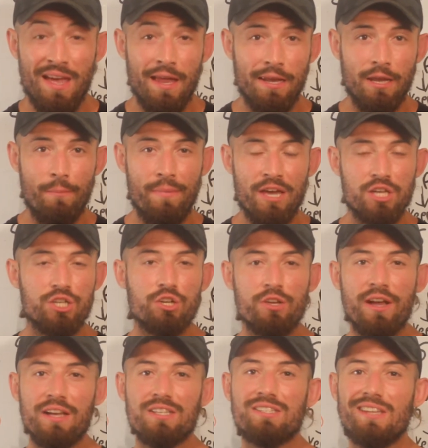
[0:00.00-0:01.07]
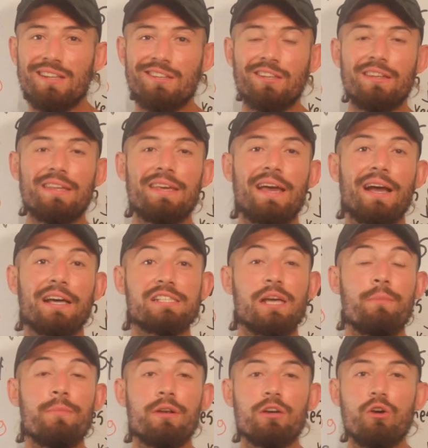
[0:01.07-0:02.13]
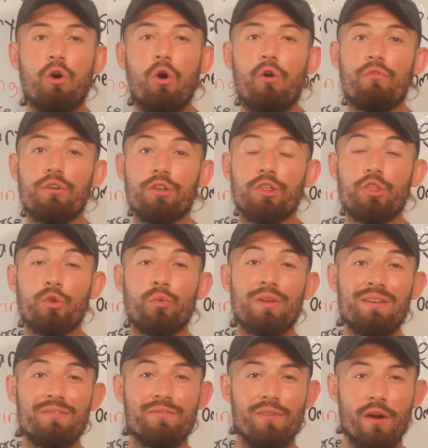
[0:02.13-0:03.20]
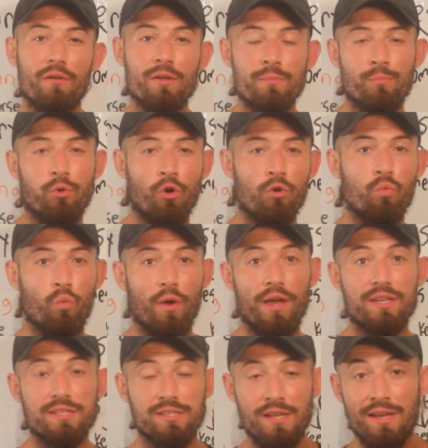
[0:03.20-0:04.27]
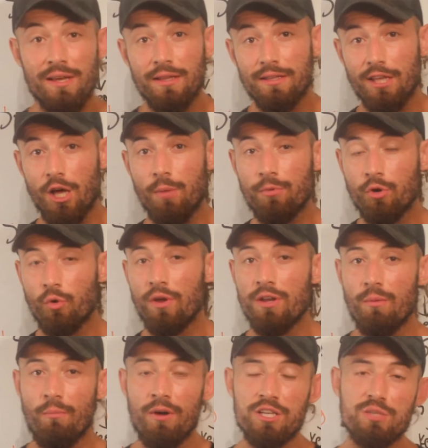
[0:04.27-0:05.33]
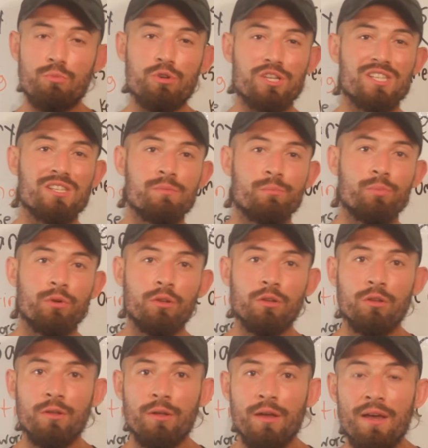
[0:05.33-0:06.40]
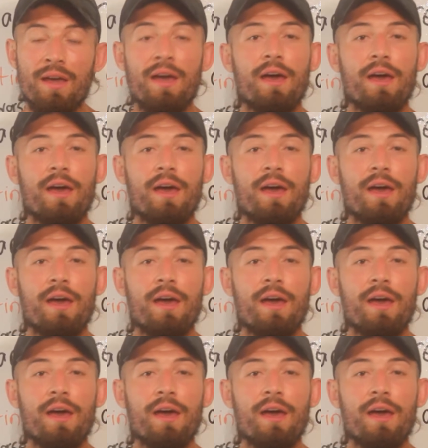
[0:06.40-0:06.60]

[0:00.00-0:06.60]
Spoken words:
Now make sure you guys stay till the end because I'm going to go over 3 very important ways to help create a much more simple